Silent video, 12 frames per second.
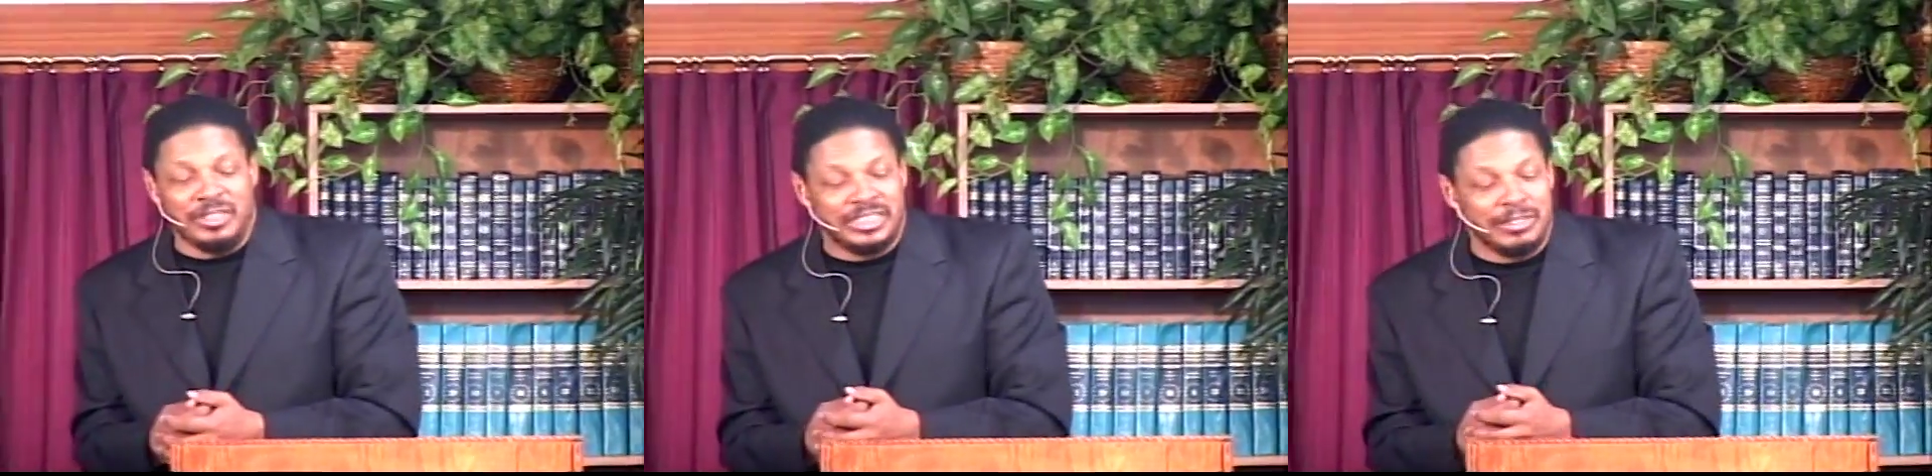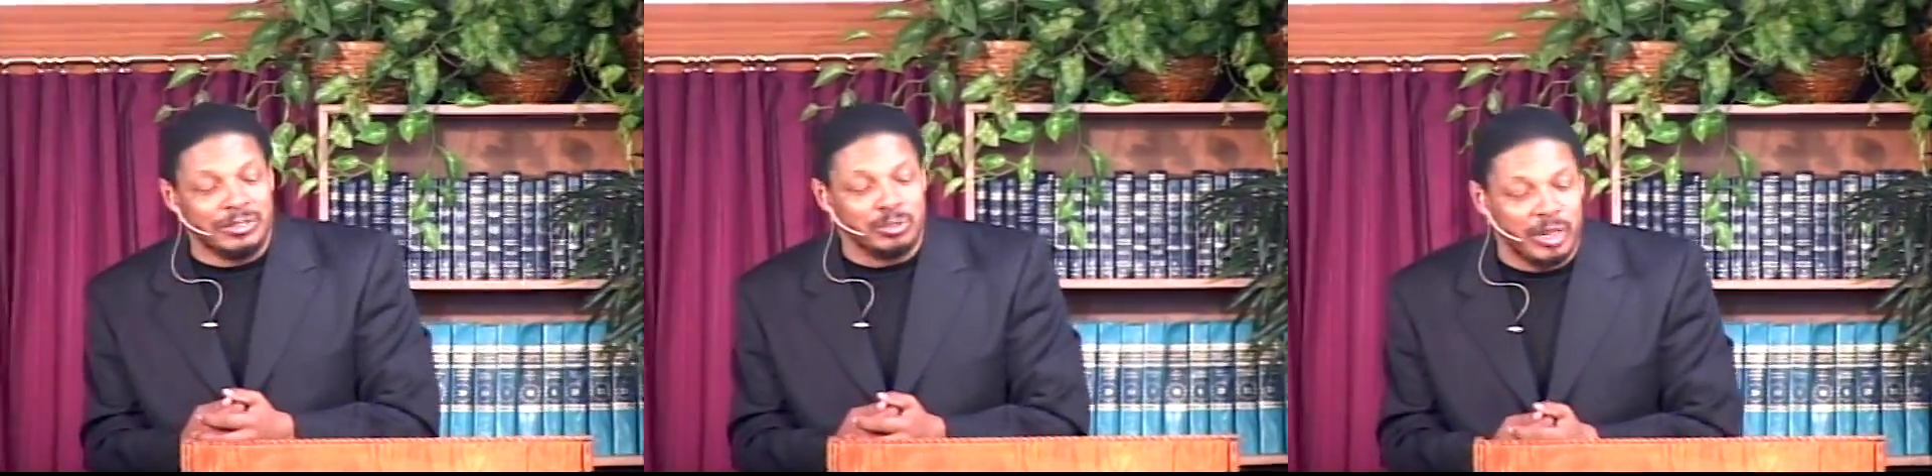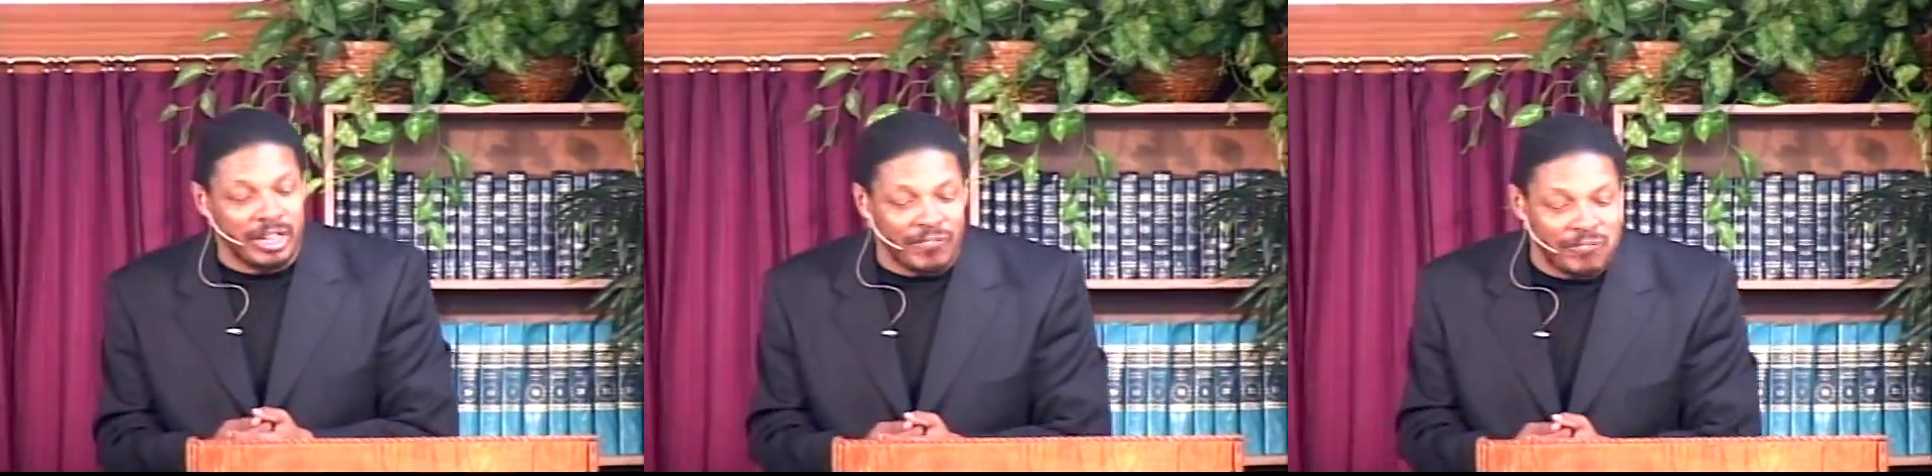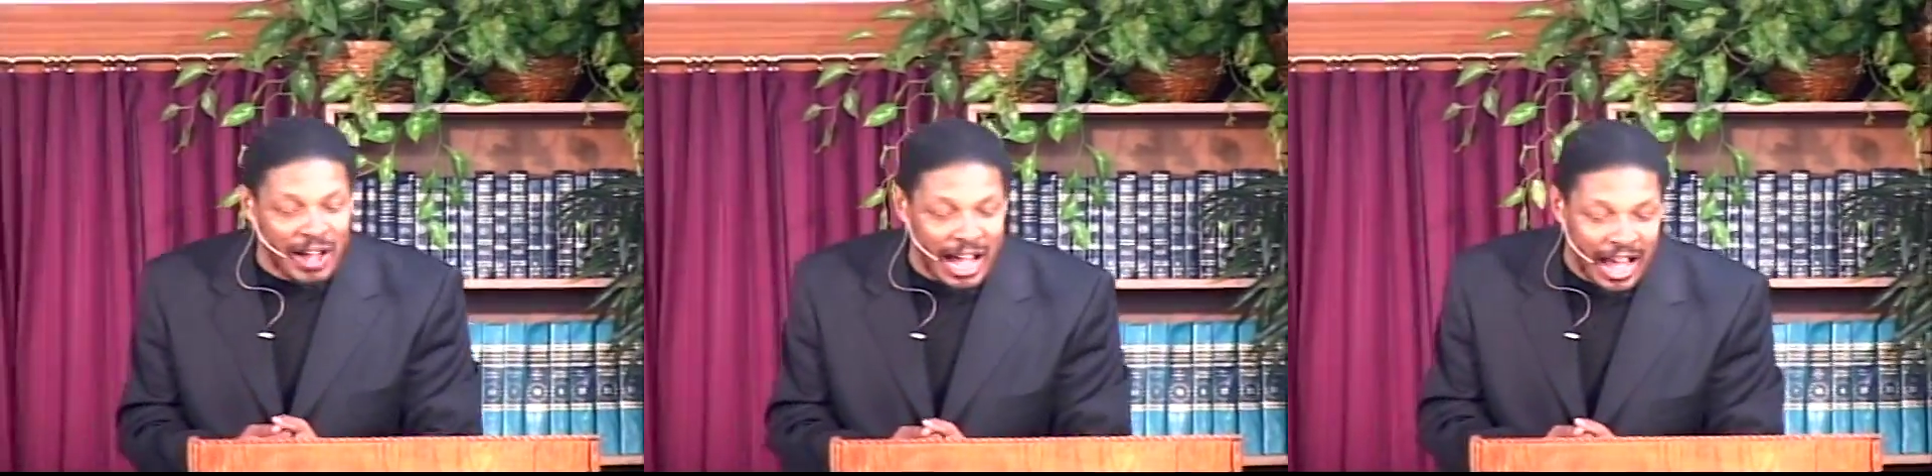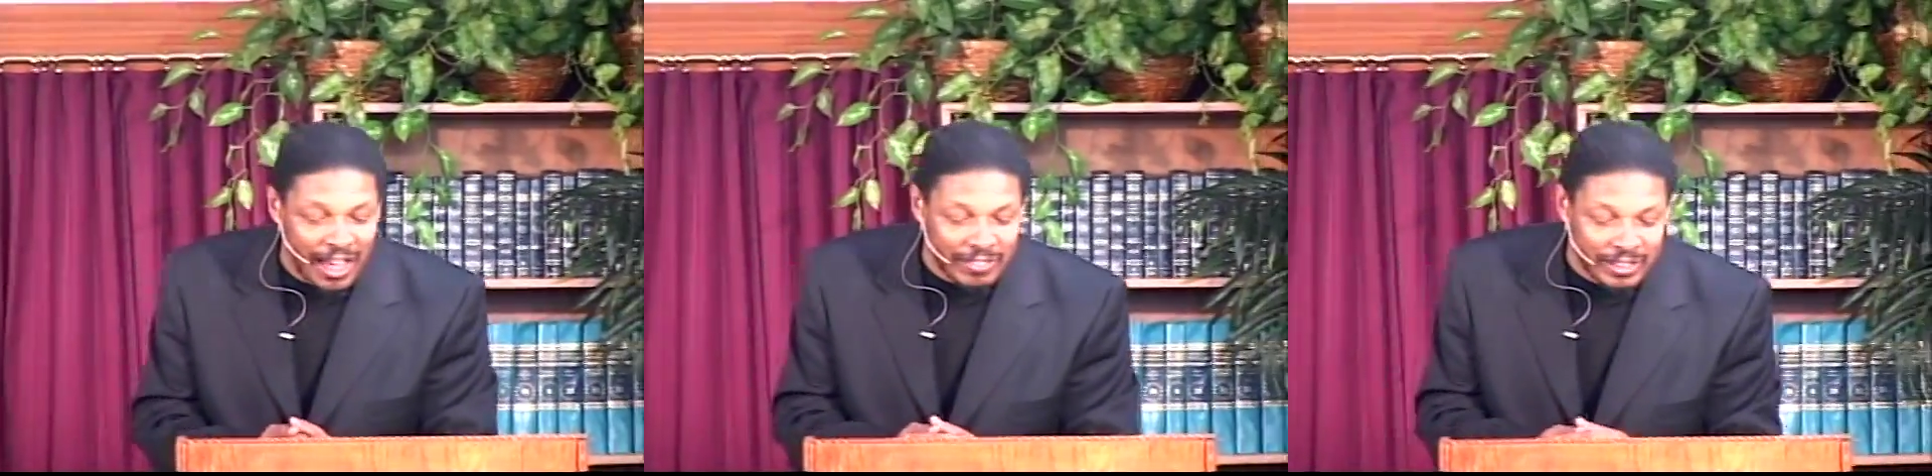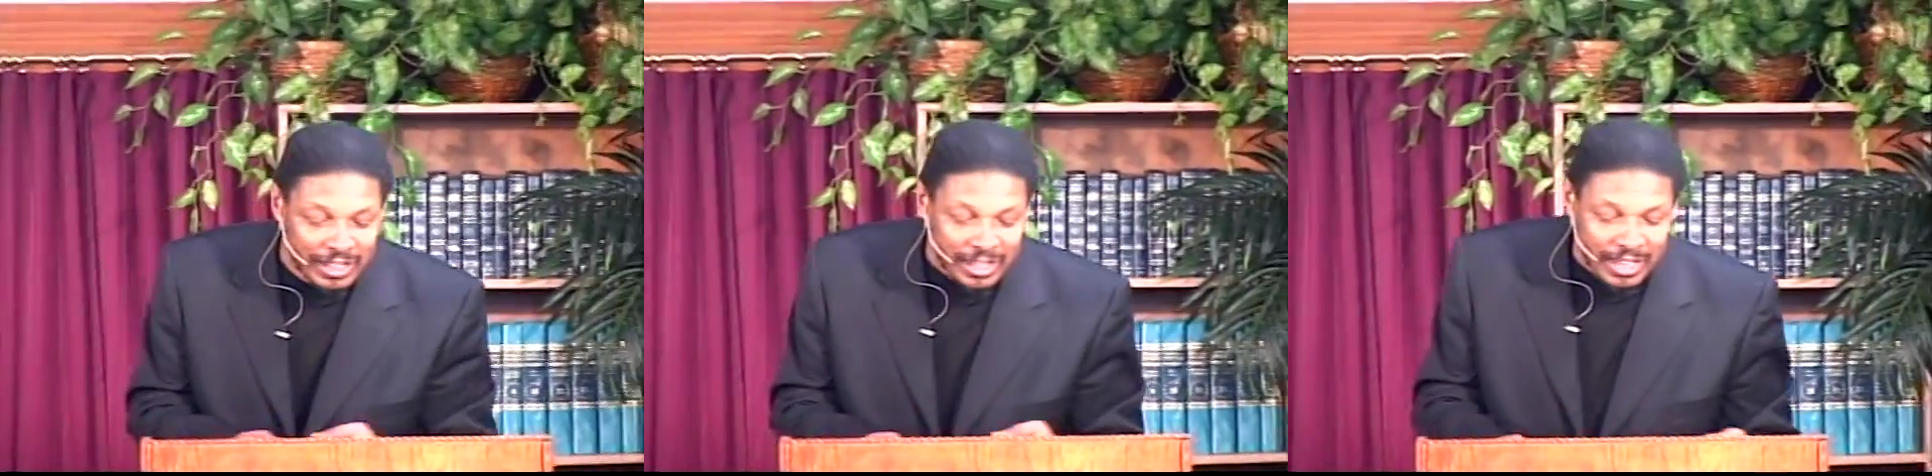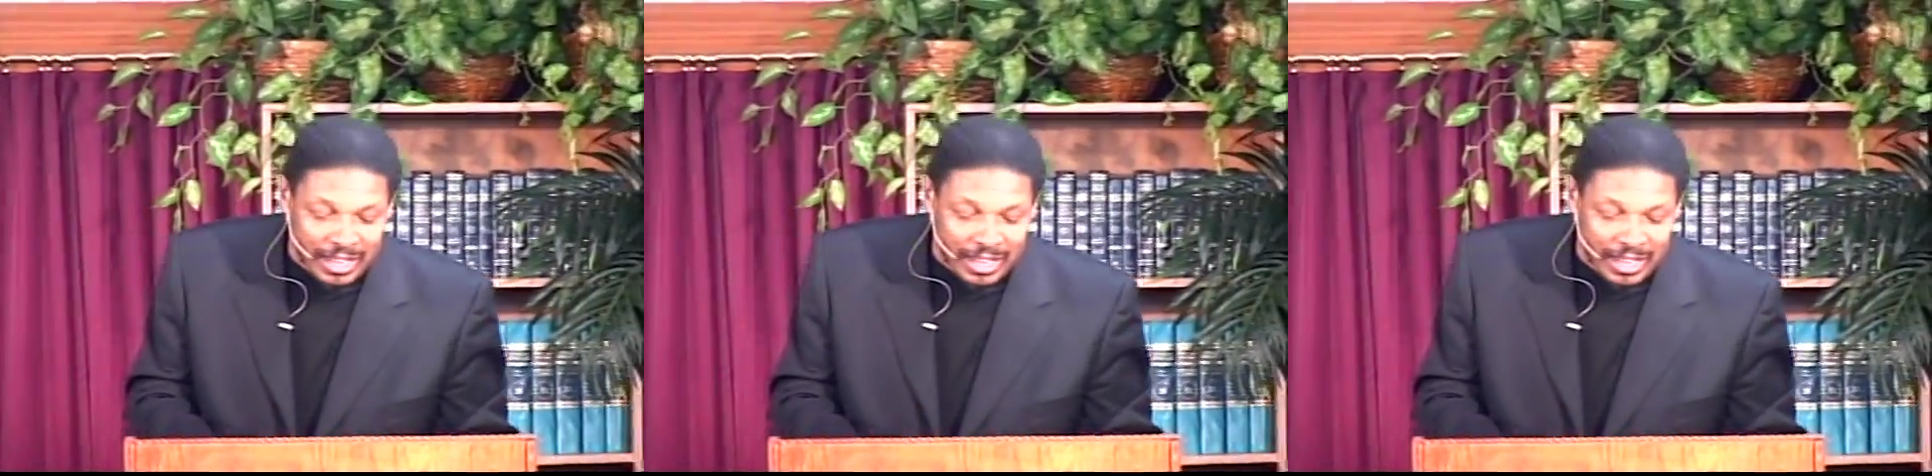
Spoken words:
she was with her father,